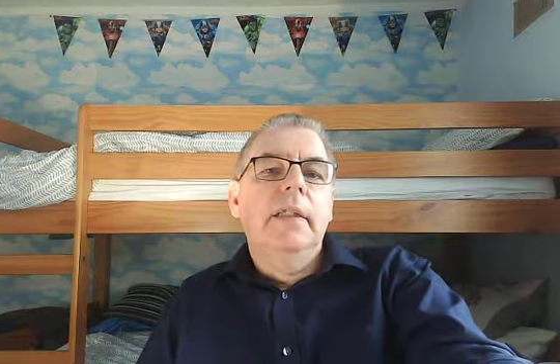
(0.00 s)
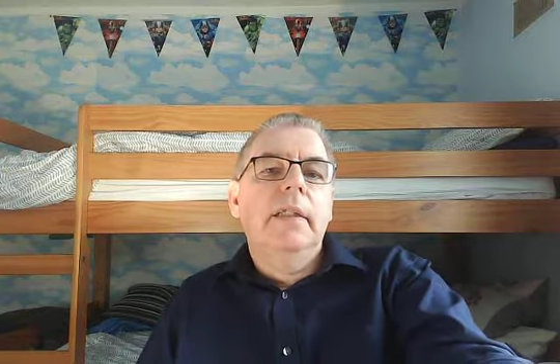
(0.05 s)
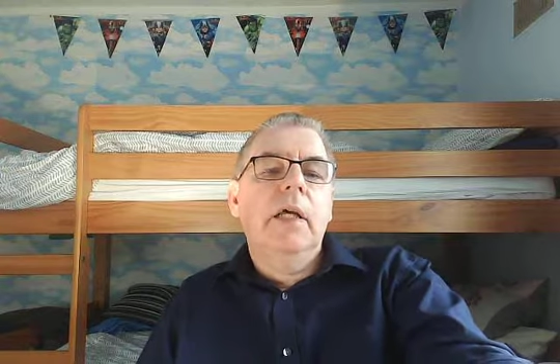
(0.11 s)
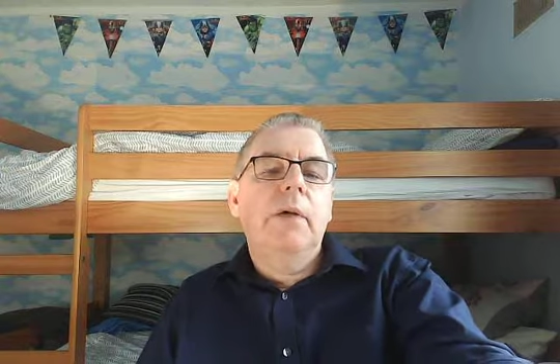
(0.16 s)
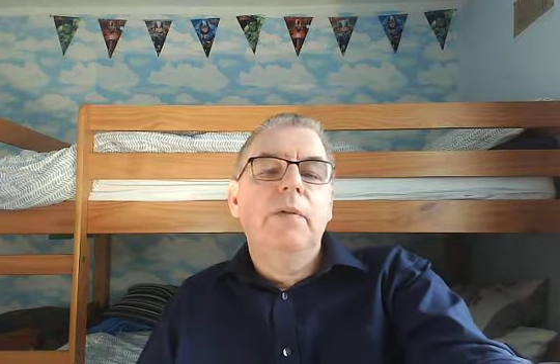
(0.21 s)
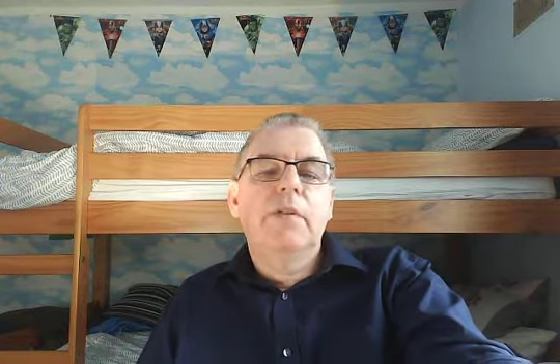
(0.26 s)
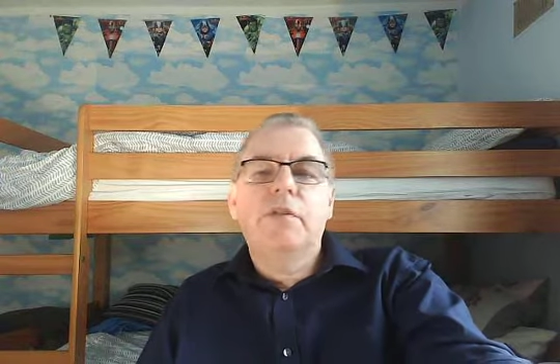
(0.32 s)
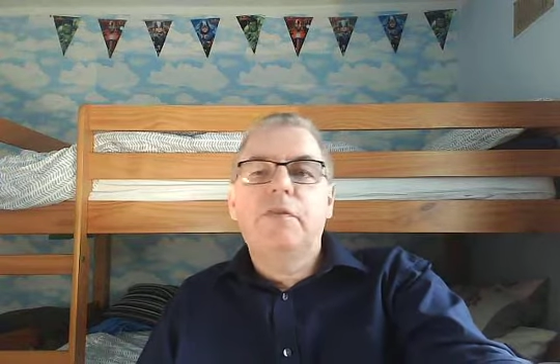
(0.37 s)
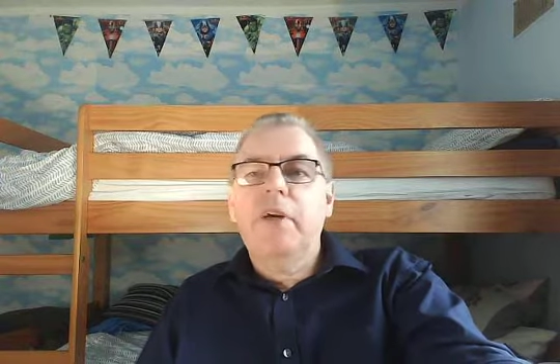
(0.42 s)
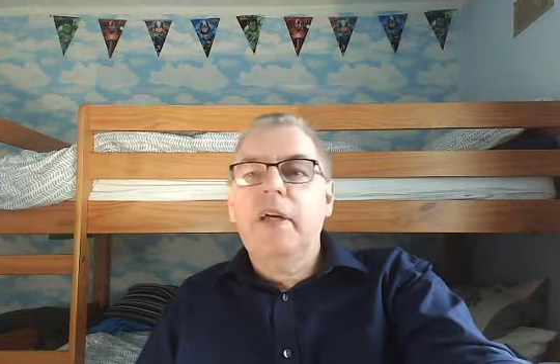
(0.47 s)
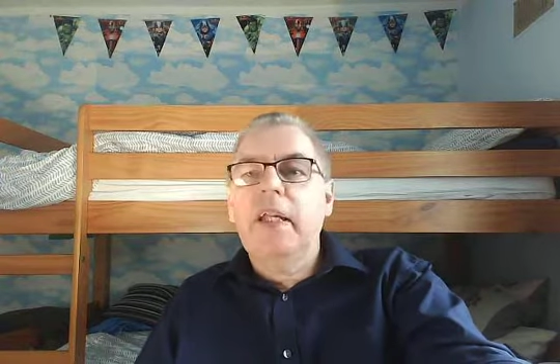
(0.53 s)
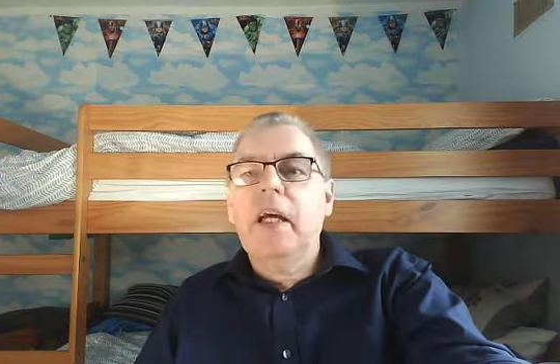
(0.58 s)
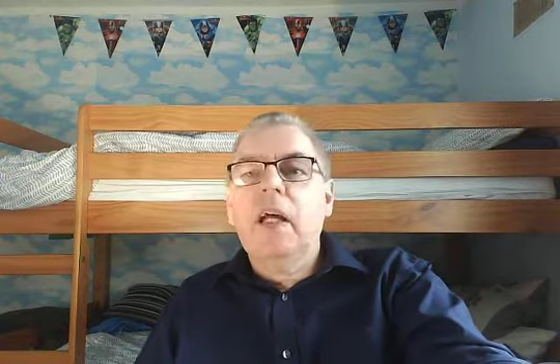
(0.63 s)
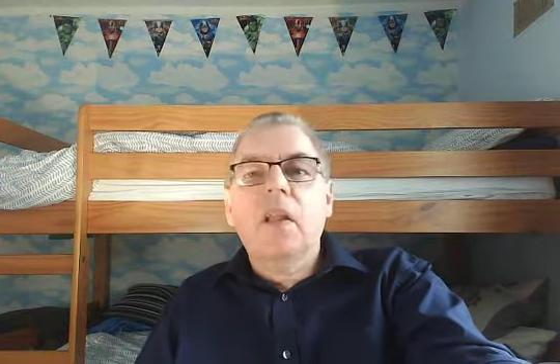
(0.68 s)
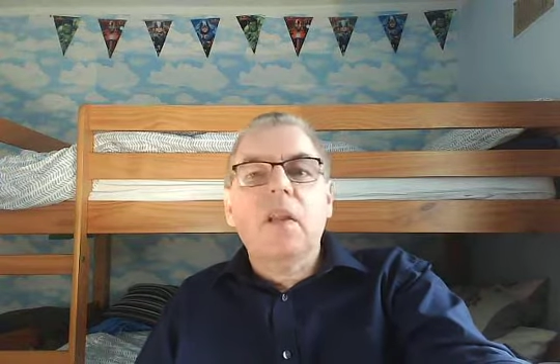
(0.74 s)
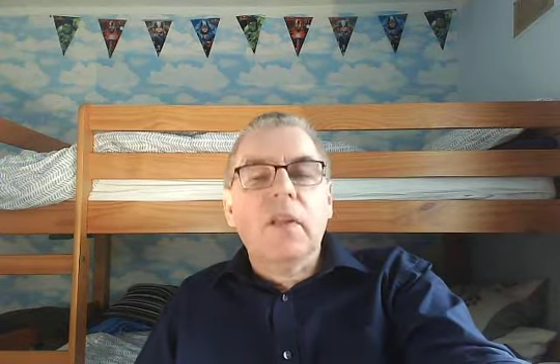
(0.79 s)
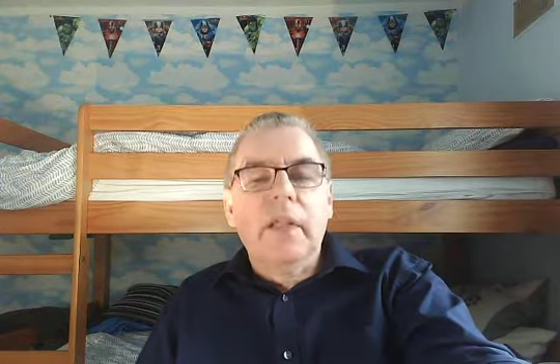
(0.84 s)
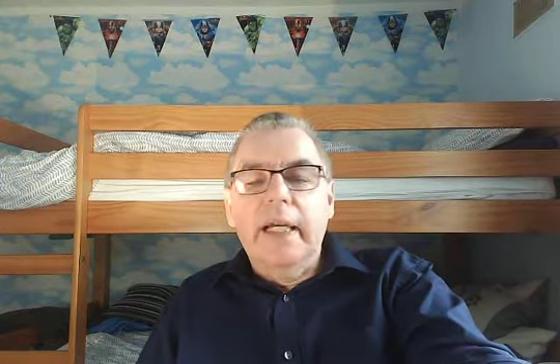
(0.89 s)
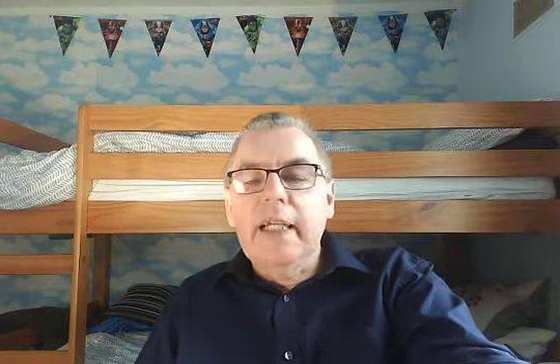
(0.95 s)
Now, it's very
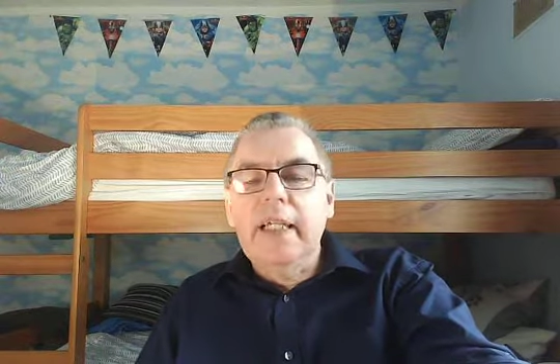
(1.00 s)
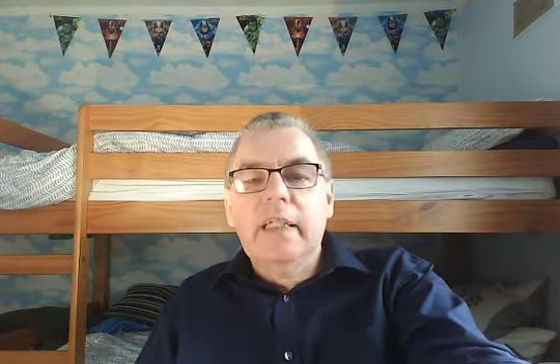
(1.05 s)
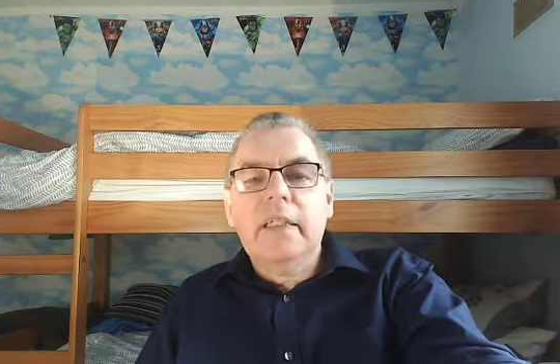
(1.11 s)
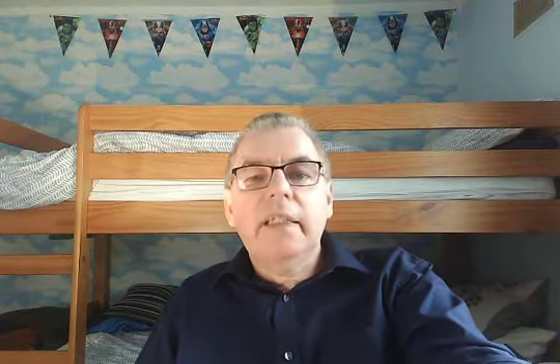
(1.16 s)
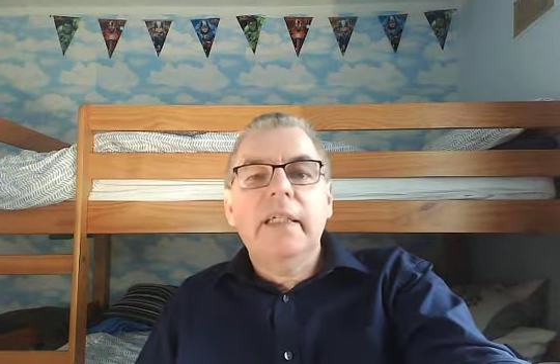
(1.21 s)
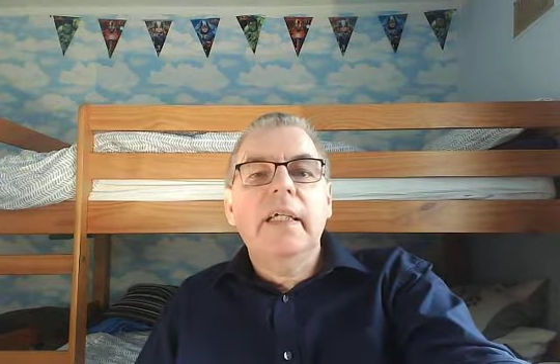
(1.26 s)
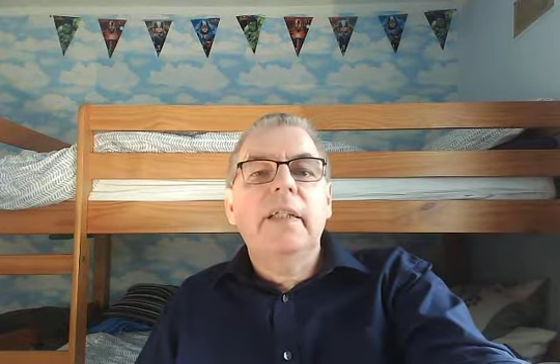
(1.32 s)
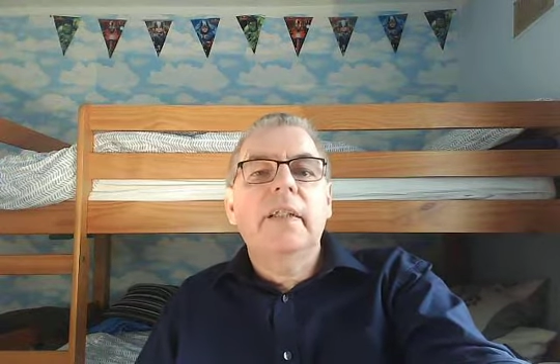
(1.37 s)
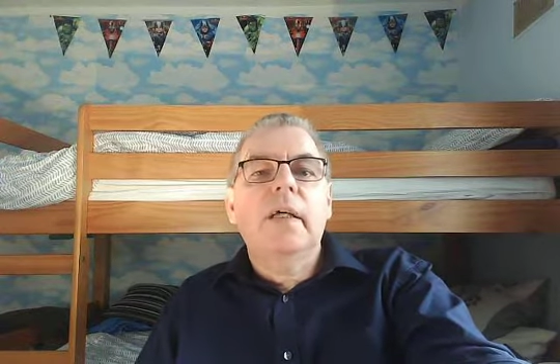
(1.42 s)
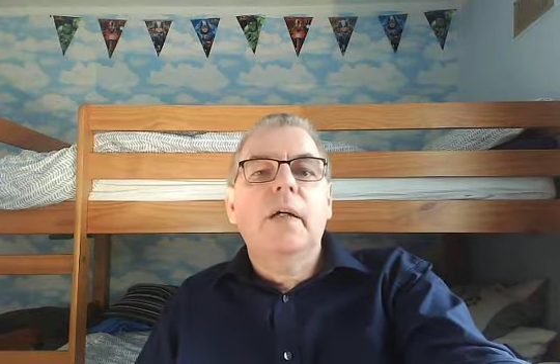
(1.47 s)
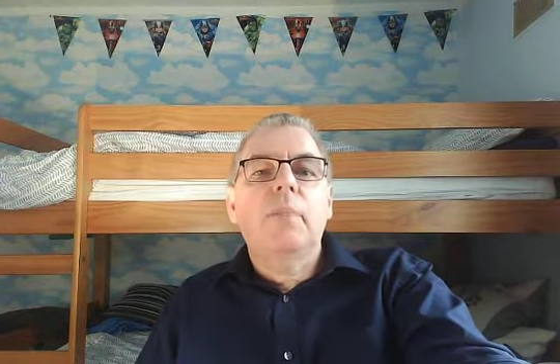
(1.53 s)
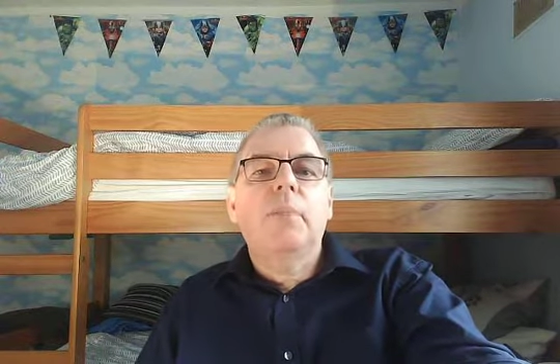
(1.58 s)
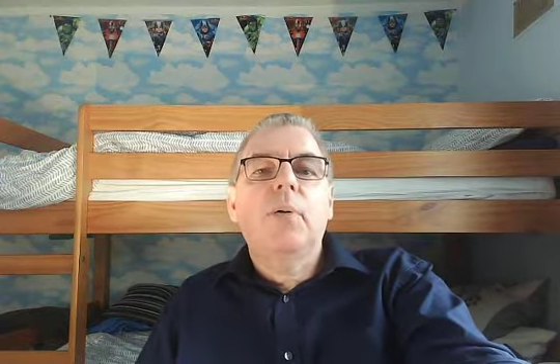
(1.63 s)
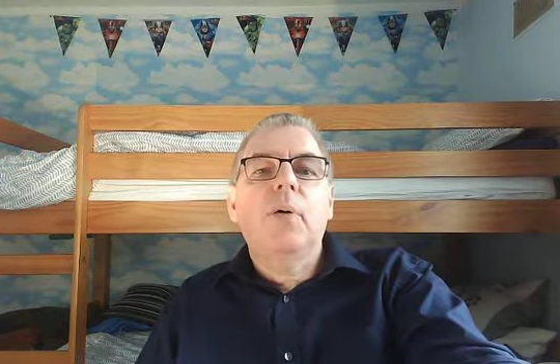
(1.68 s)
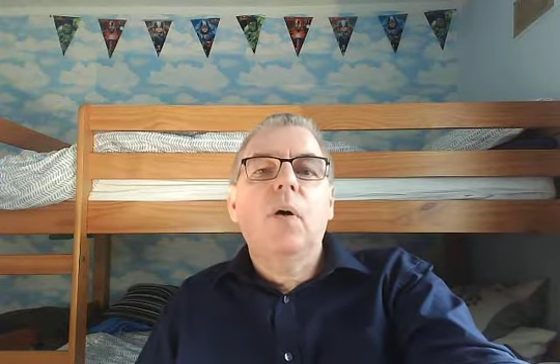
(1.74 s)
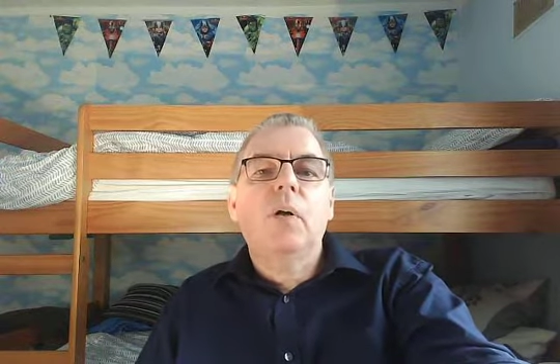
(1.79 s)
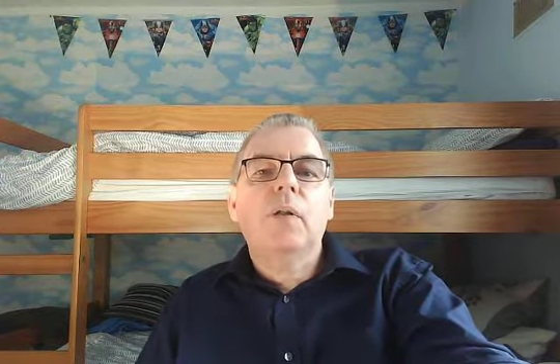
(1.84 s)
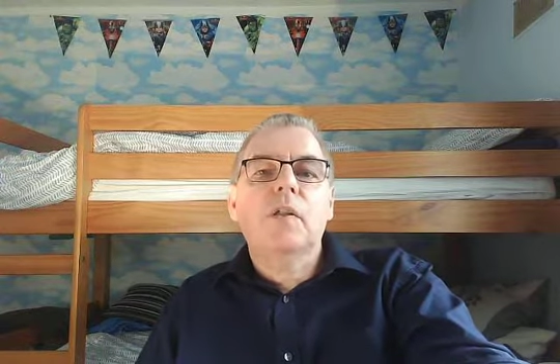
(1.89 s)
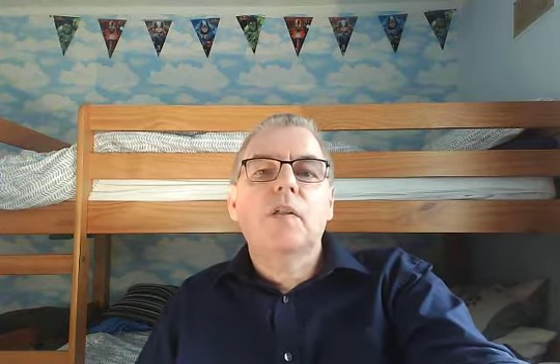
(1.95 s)
unlikely that
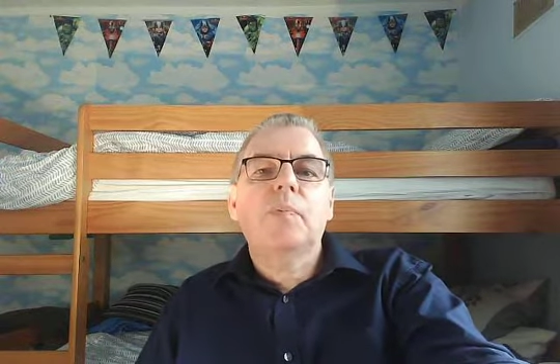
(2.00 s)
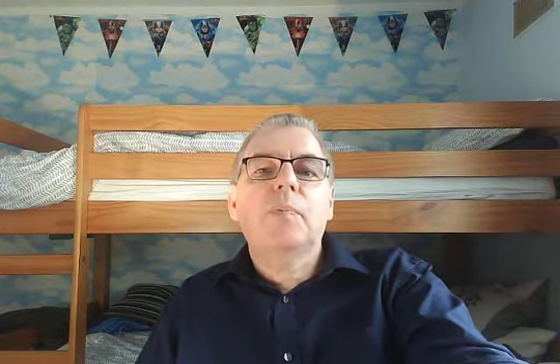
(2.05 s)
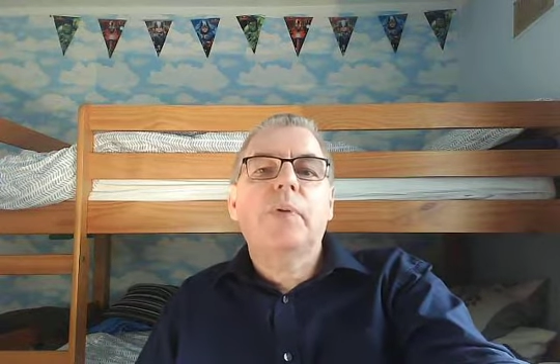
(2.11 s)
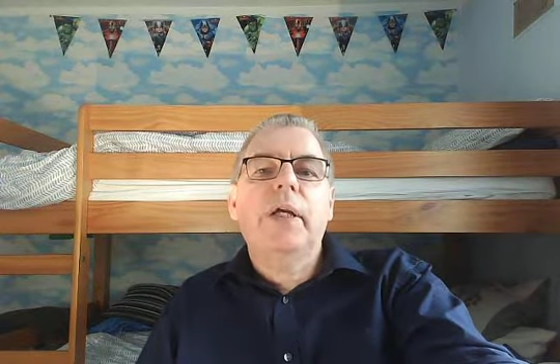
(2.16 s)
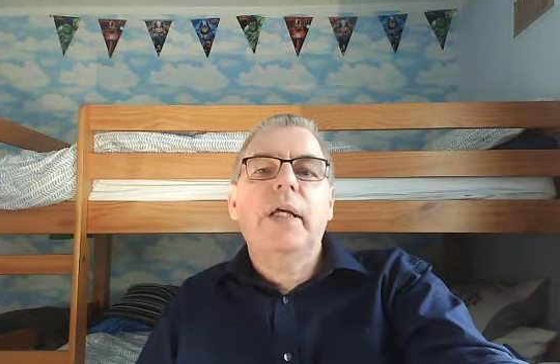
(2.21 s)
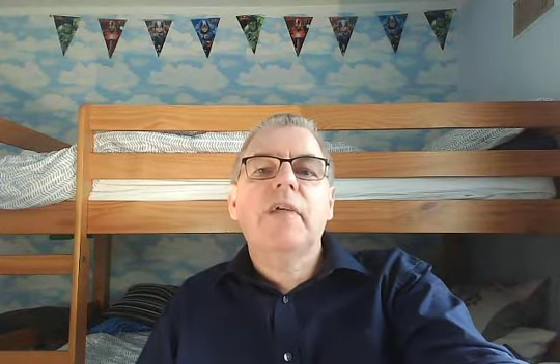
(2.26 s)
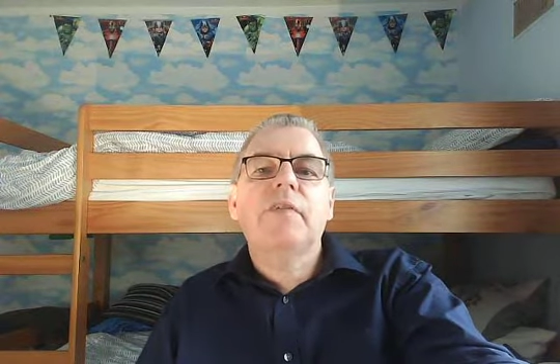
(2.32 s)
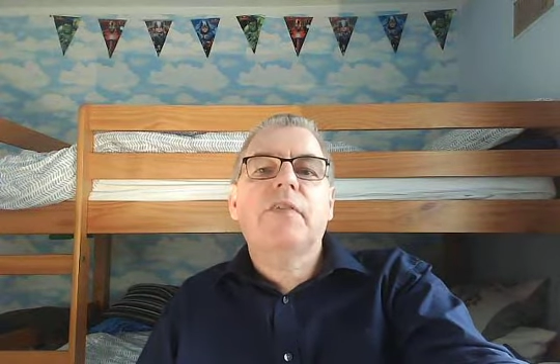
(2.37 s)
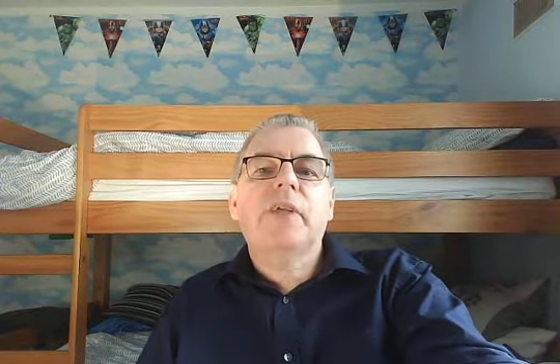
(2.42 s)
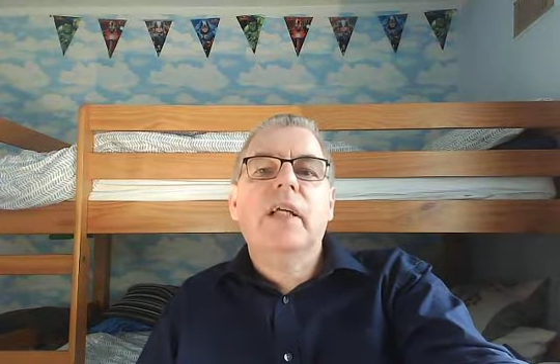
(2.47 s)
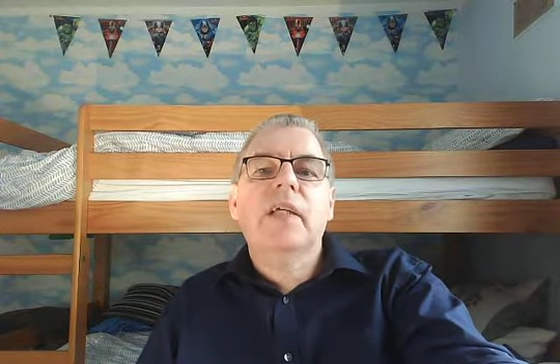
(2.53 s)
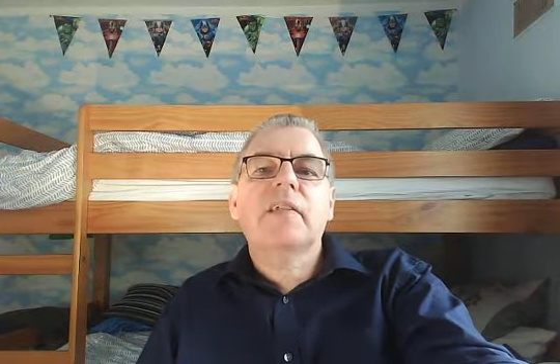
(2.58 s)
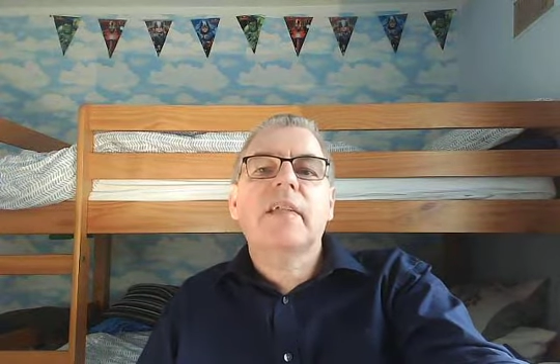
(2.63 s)
Paul is praying for a